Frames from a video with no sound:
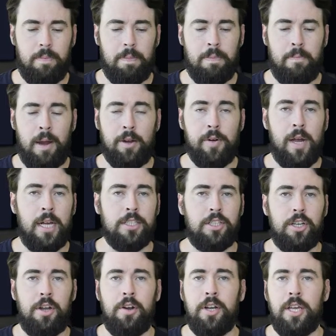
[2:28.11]
MicroAI
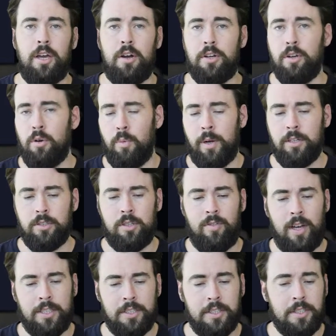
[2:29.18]
Security on your Windows
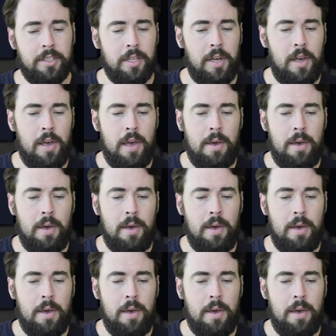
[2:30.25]
devices.